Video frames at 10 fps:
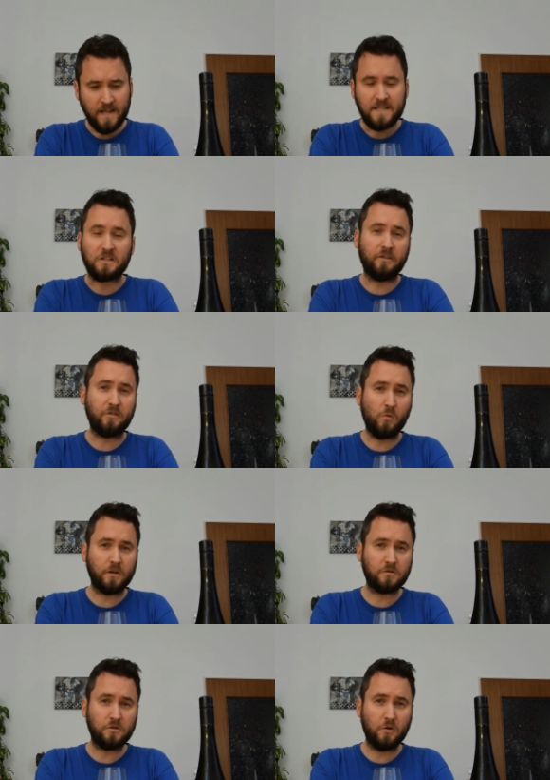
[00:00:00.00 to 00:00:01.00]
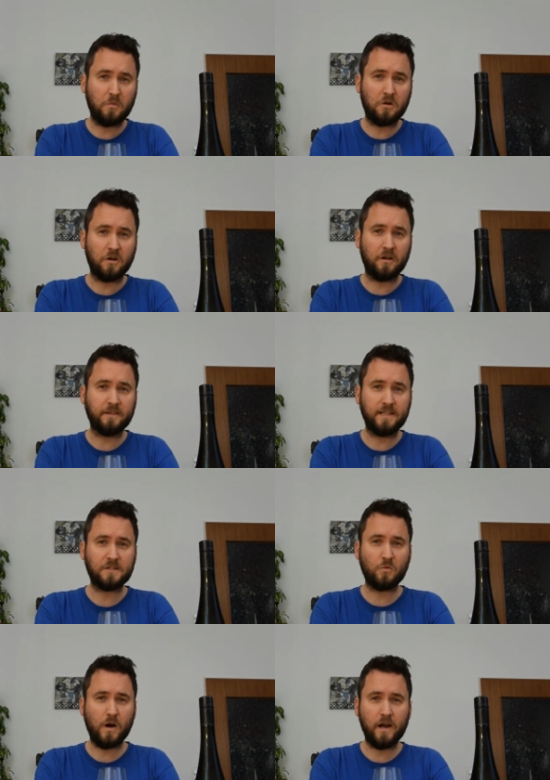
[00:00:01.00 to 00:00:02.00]
So if you want to know more on
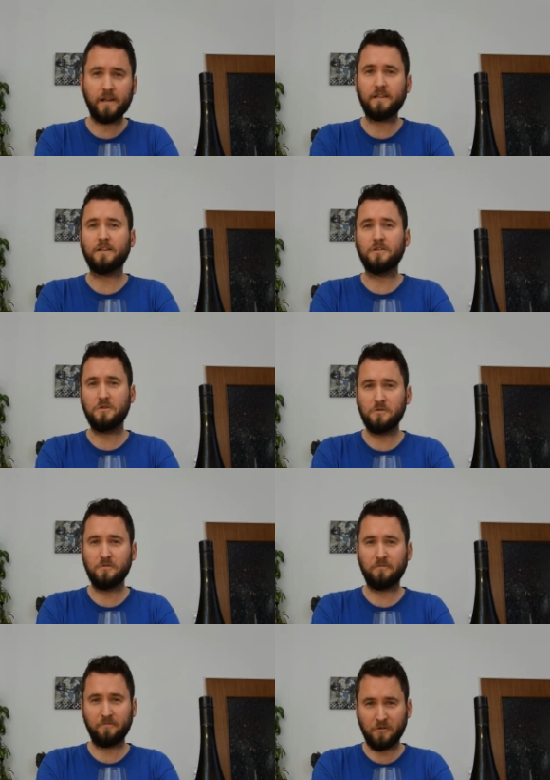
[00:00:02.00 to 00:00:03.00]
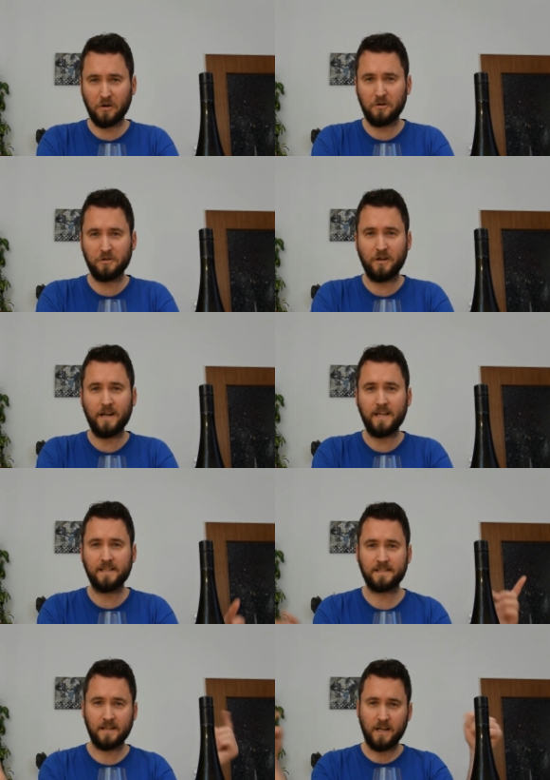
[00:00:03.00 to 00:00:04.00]
this wine, you follow the
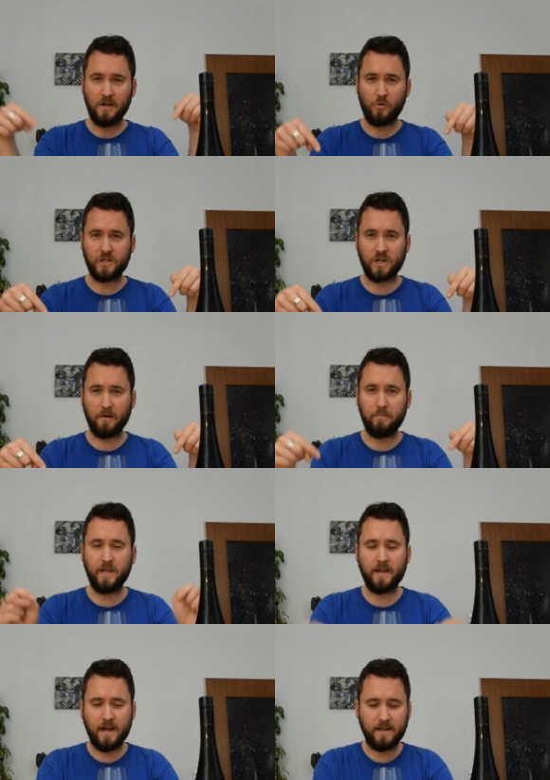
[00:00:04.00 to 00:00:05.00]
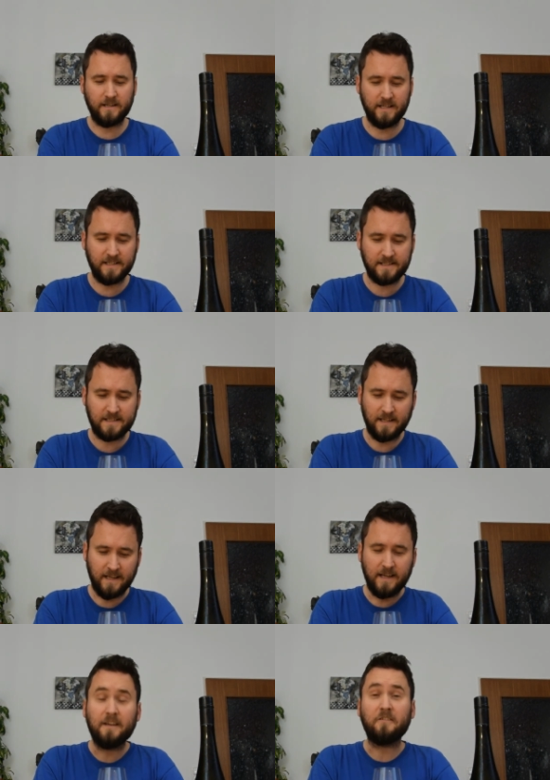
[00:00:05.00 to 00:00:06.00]
links which are behind this
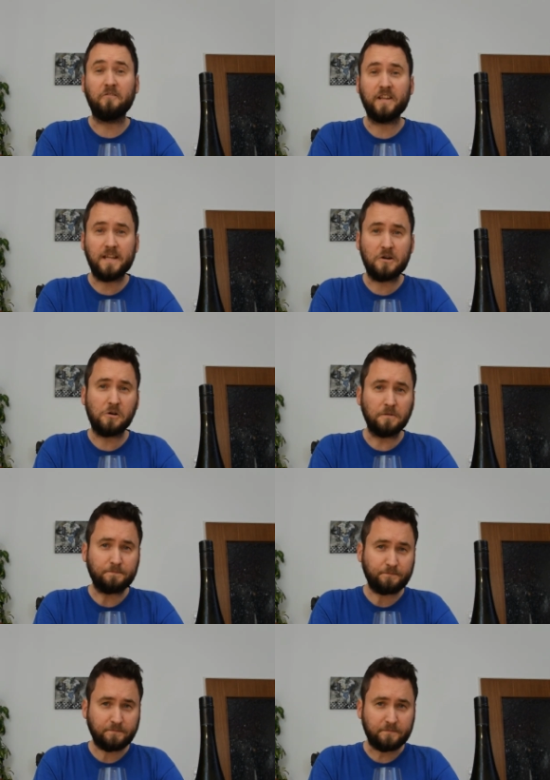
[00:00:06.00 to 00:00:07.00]
video.